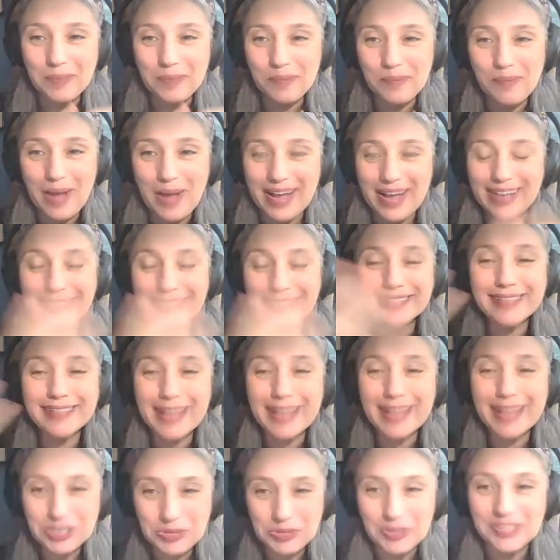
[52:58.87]
my
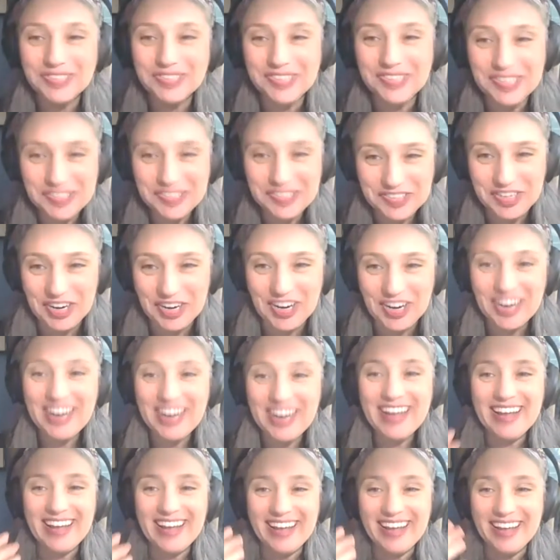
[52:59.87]
intellectual sister
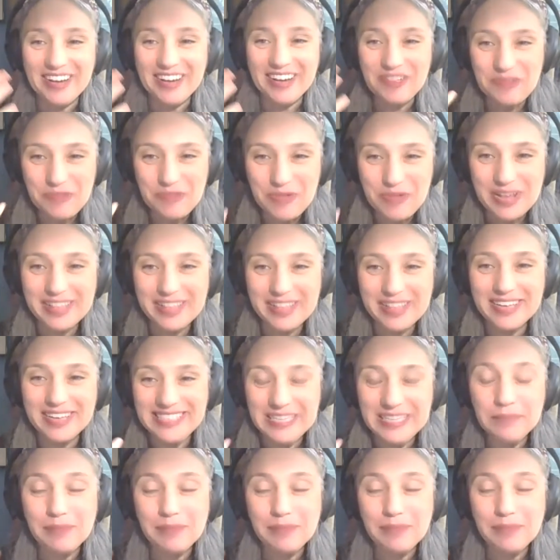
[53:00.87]
in really
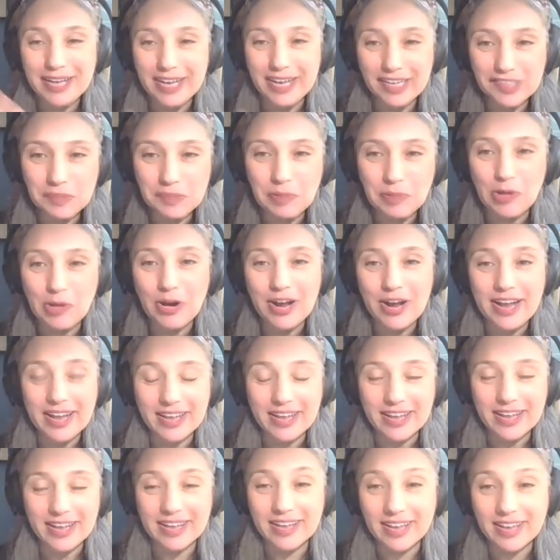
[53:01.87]
deeply
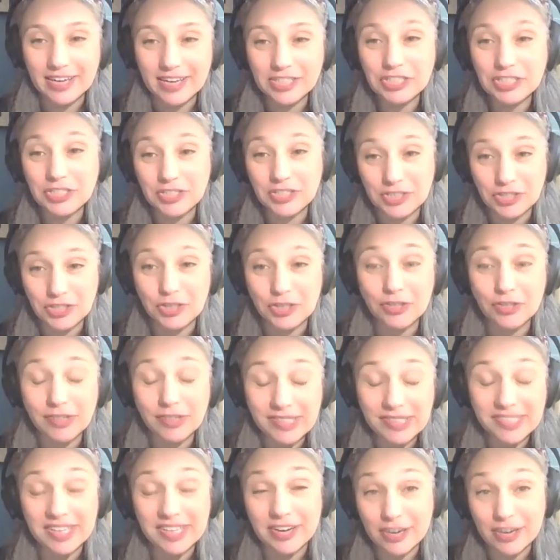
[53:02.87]
exploring Yiddish
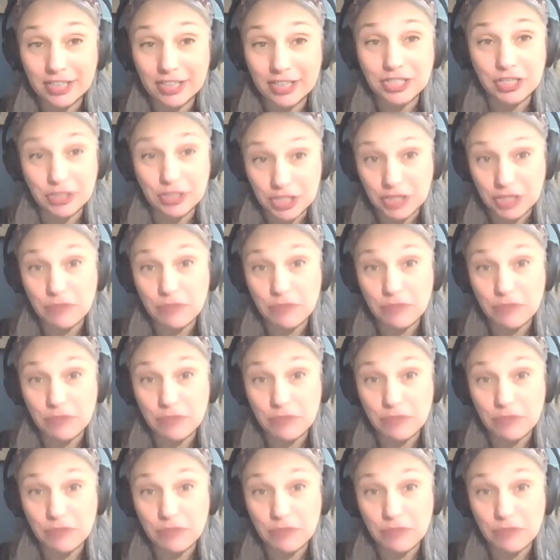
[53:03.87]
children's literature. She